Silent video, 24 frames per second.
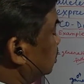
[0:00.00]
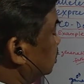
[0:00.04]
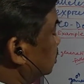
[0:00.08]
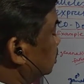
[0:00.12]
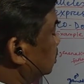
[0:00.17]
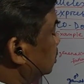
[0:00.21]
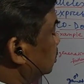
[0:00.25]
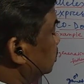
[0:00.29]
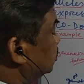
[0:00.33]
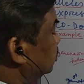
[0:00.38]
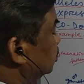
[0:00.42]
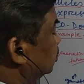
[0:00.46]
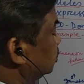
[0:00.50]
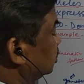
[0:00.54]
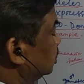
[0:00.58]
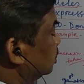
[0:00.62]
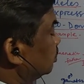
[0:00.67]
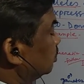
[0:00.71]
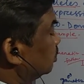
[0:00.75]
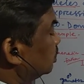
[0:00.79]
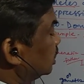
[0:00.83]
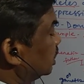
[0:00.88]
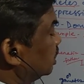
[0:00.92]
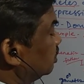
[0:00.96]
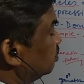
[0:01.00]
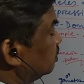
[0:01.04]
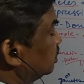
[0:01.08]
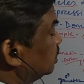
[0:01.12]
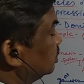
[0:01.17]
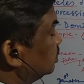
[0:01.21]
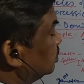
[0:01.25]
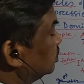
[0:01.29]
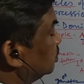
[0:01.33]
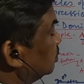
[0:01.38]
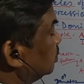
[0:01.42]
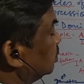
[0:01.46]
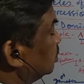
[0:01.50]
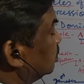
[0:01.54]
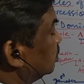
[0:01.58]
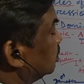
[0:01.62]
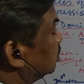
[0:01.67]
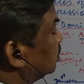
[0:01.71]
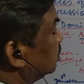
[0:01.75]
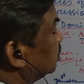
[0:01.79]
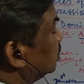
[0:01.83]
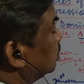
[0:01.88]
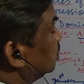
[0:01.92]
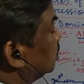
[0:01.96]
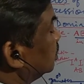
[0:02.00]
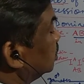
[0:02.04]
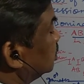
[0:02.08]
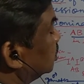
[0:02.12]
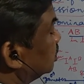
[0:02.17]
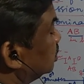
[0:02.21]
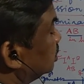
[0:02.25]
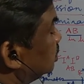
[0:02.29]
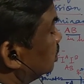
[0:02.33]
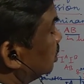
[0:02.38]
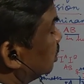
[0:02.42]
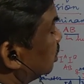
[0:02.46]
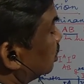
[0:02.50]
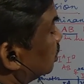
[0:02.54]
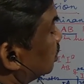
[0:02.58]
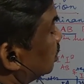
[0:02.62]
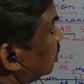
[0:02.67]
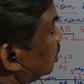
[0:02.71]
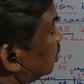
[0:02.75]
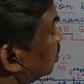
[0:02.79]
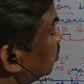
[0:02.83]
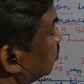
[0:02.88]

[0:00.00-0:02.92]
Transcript: it is the genotype ratio. Here